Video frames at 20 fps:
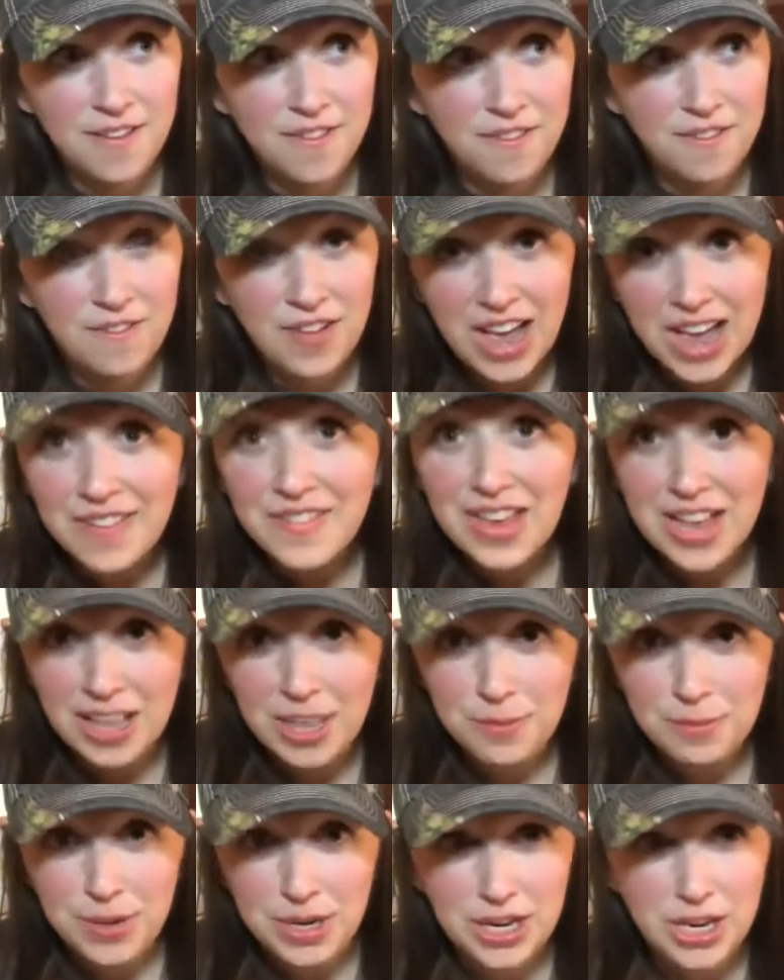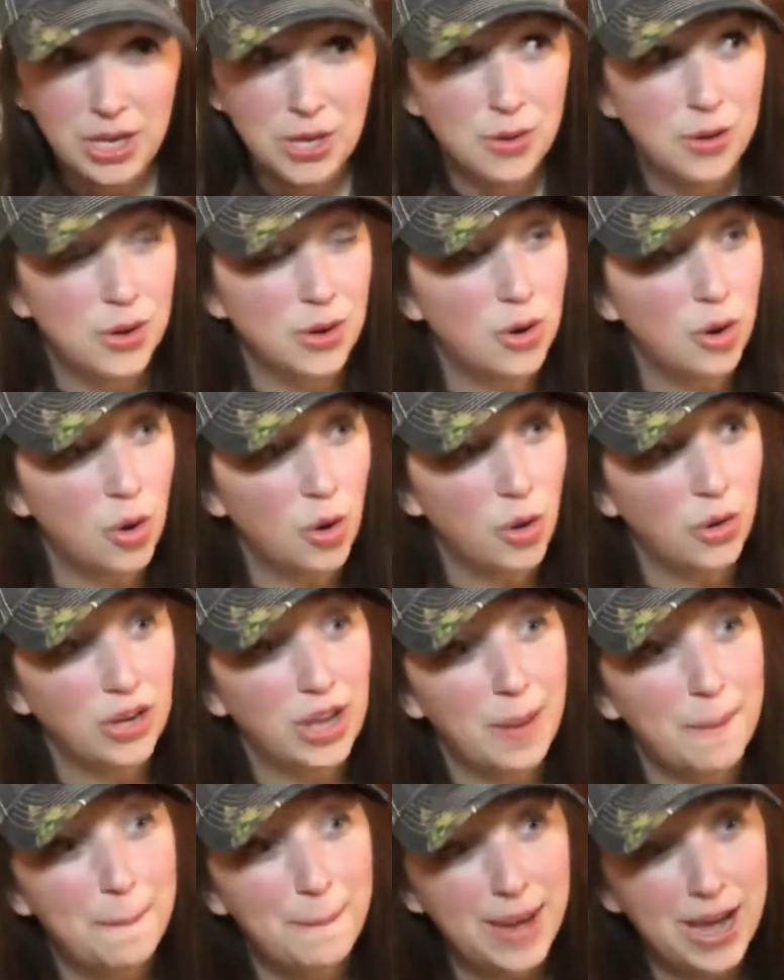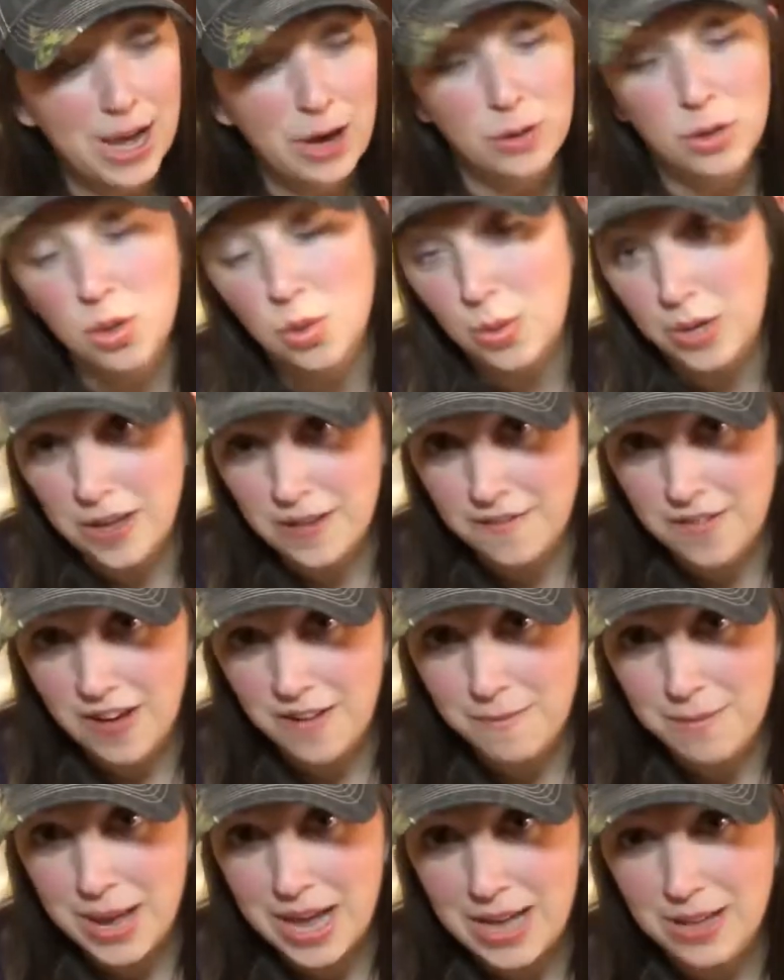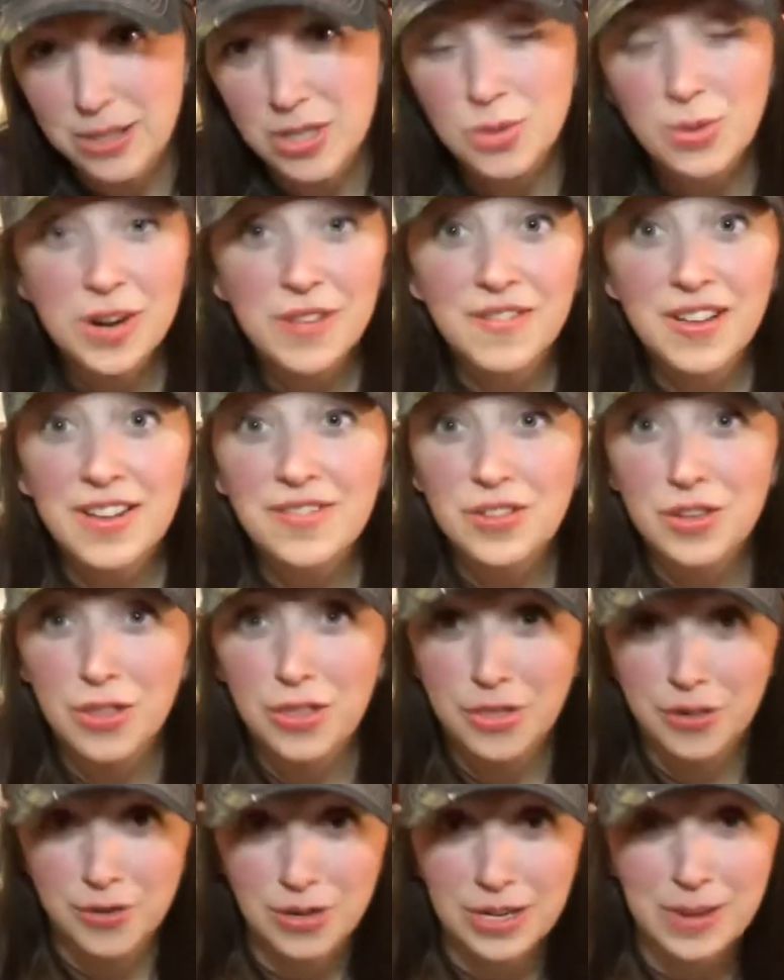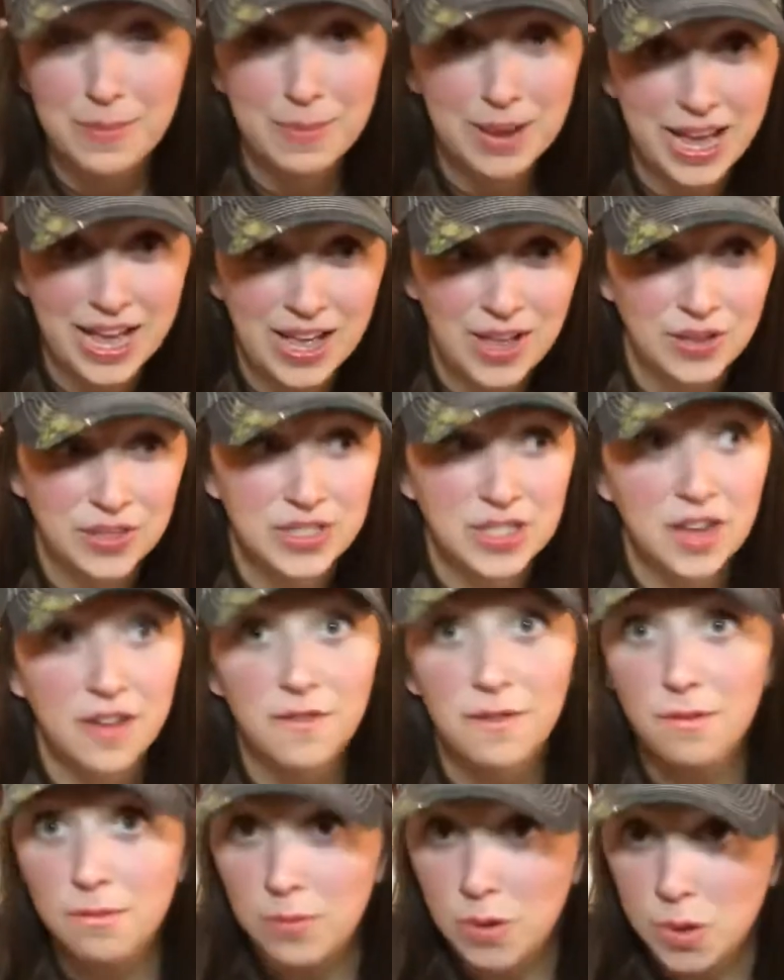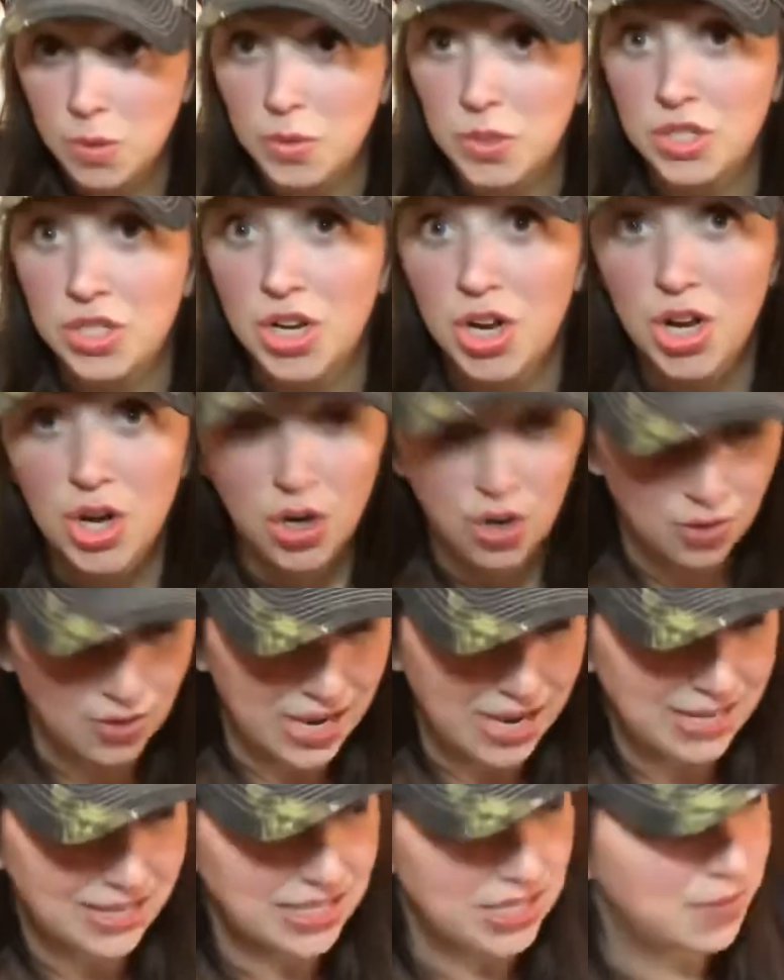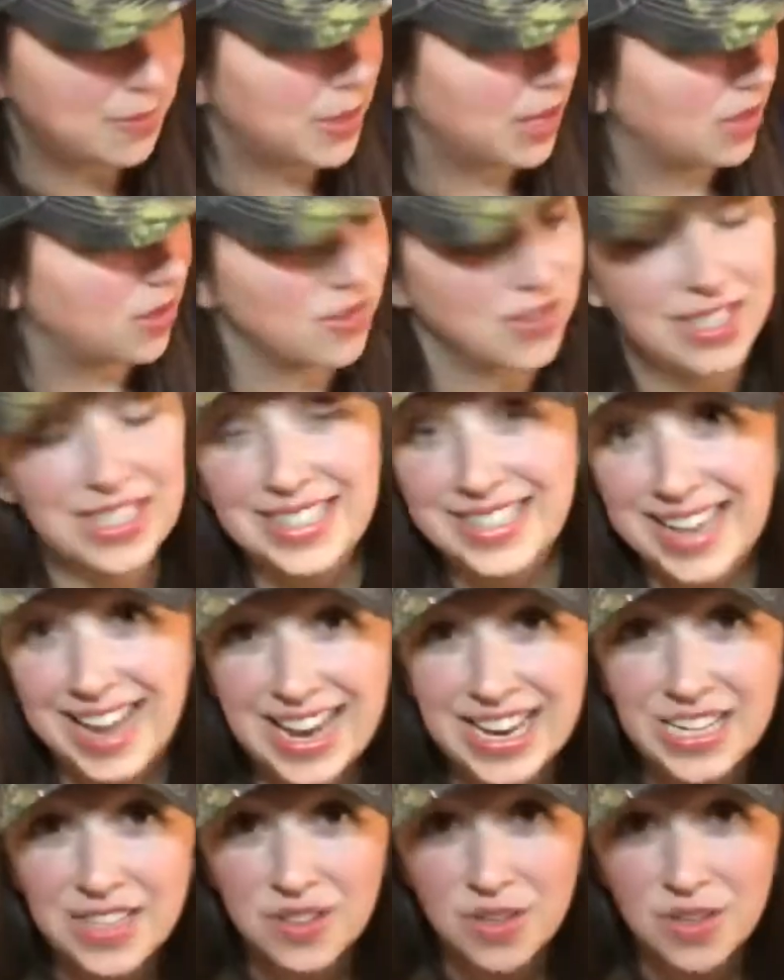5-gallon bucket, you can hold about 25 pounds, 25 to 30 pounds of most grains. It depends on the size of the